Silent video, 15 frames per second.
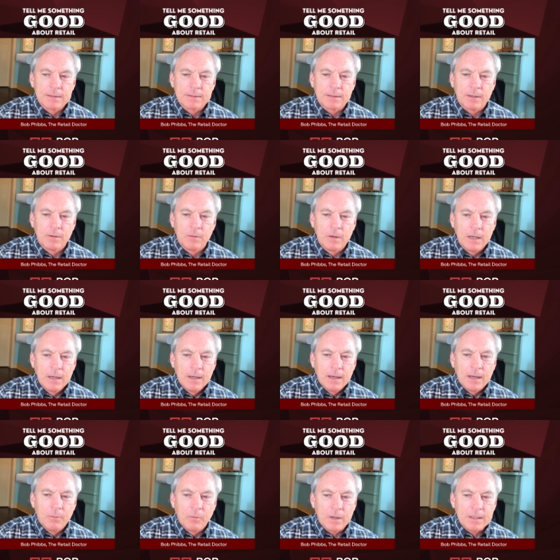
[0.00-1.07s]
So
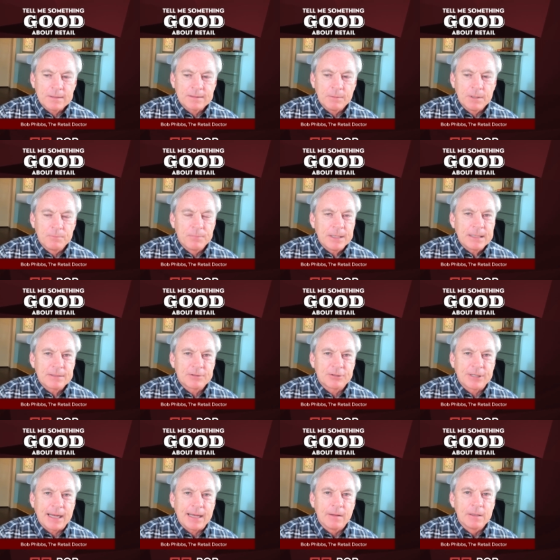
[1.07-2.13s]
what are some of the biggest
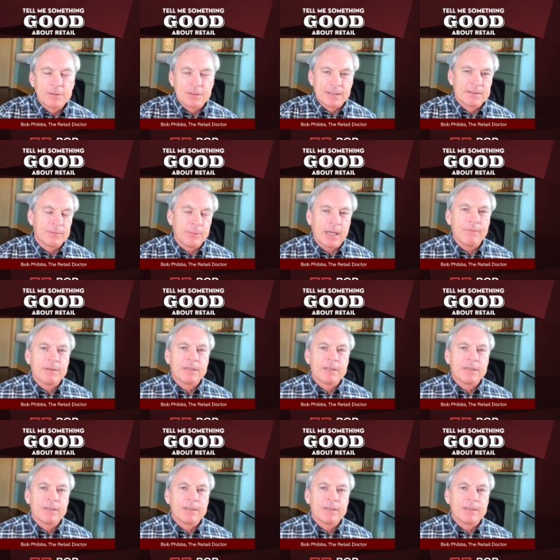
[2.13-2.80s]
challenges that we haven't